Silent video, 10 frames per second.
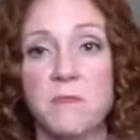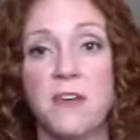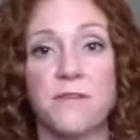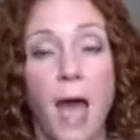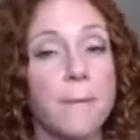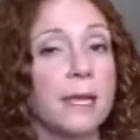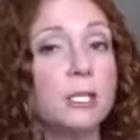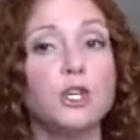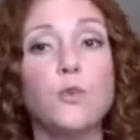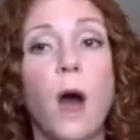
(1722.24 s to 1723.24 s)
If that
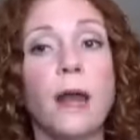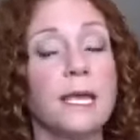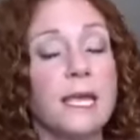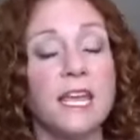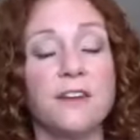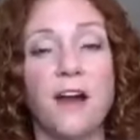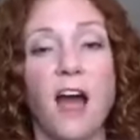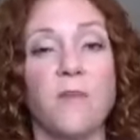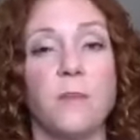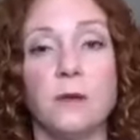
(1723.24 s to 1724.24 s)
means you want to eat
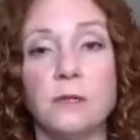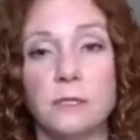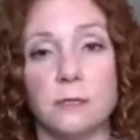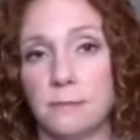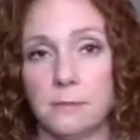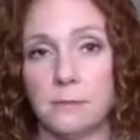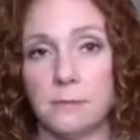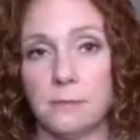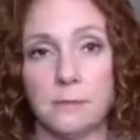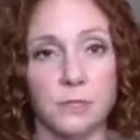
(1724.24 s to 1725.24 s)
5 meals
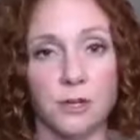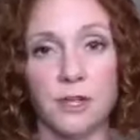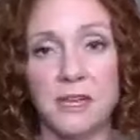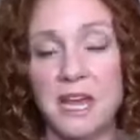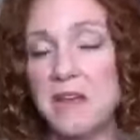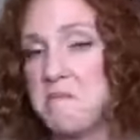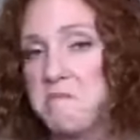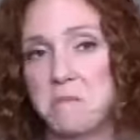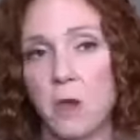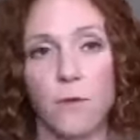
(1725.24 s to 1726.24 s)
during the day,
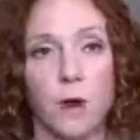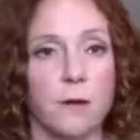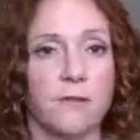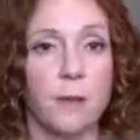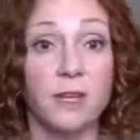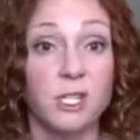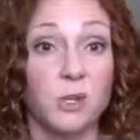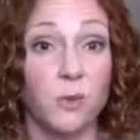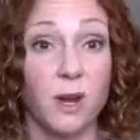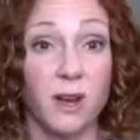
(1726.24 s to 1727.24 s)
go for it. If that means
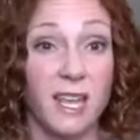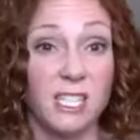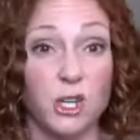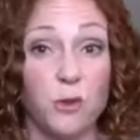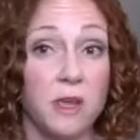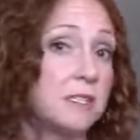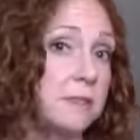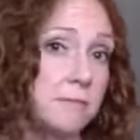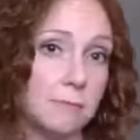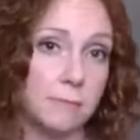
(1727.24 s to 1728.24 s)
you want to eat 2
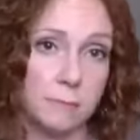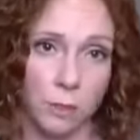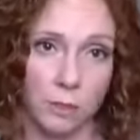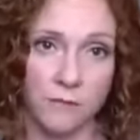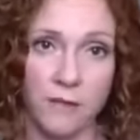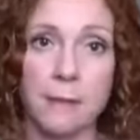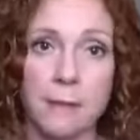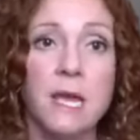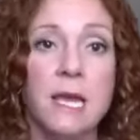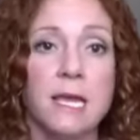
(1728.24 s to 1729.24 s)
meals, totally fine.
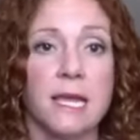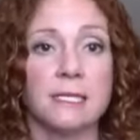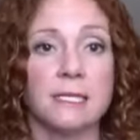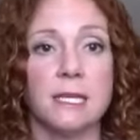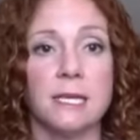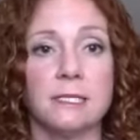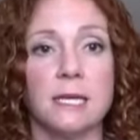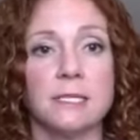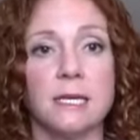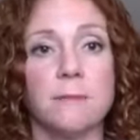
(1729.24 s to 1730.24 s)
It
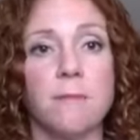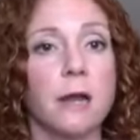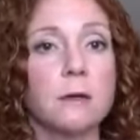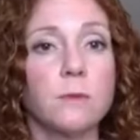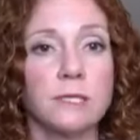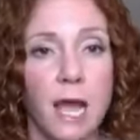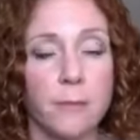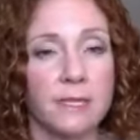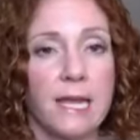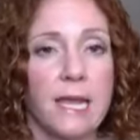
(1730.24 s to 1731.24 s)
doesn't matter what
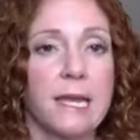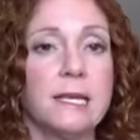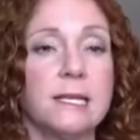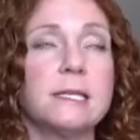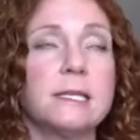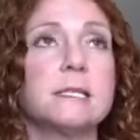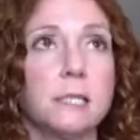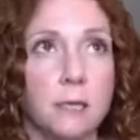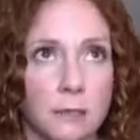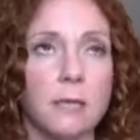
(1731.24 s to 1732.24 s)
time of day it is
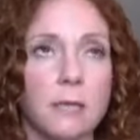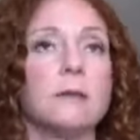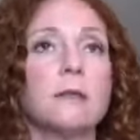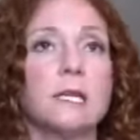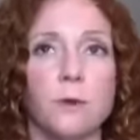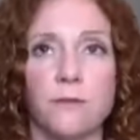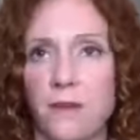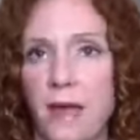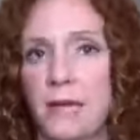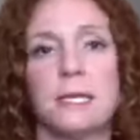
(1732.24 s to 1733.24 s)
necessarily, unless we're
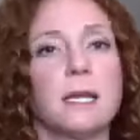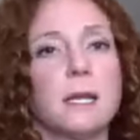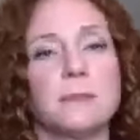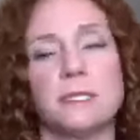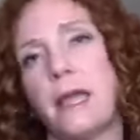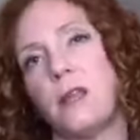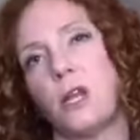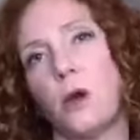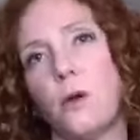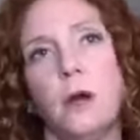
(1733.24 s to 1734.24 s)
fasting and I'm saying, you
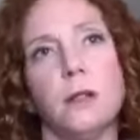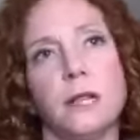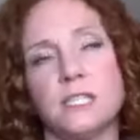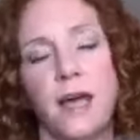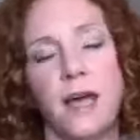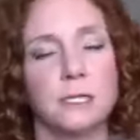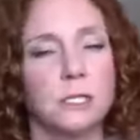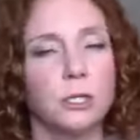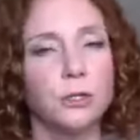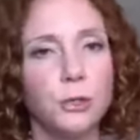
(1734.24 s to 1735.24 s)
know, let's fast
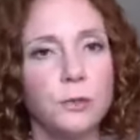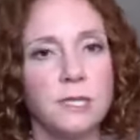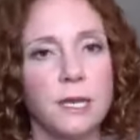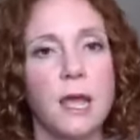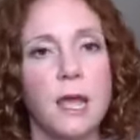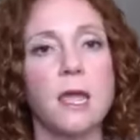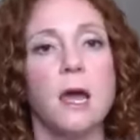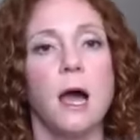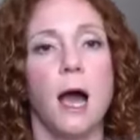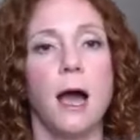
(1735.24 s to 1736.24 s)
until noon today.
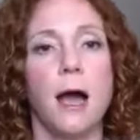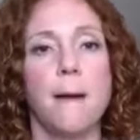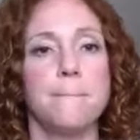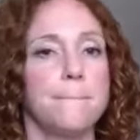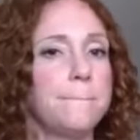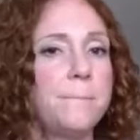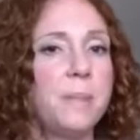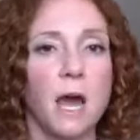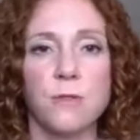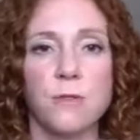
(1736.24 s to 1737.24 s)

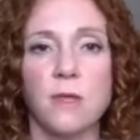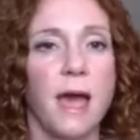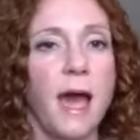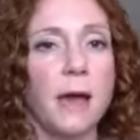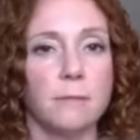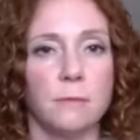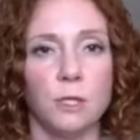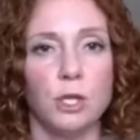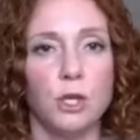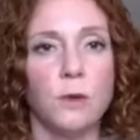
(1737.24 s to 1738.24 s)
But other than that,
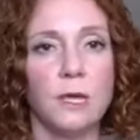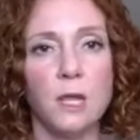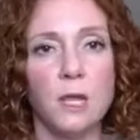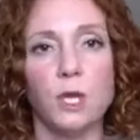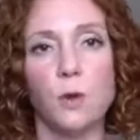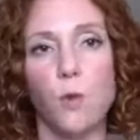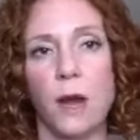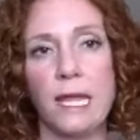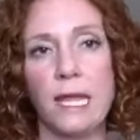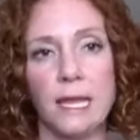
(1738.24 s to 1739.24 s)
you eat when you want
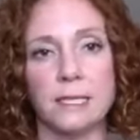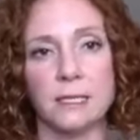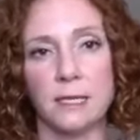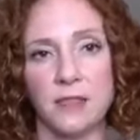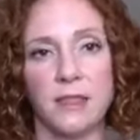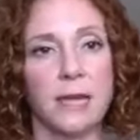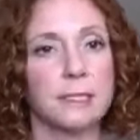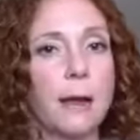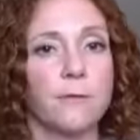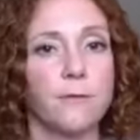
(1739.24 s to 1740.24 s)
to eat in that
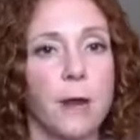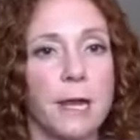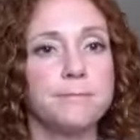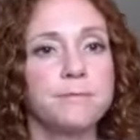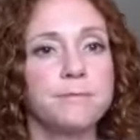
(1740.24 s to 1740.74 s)
time frame.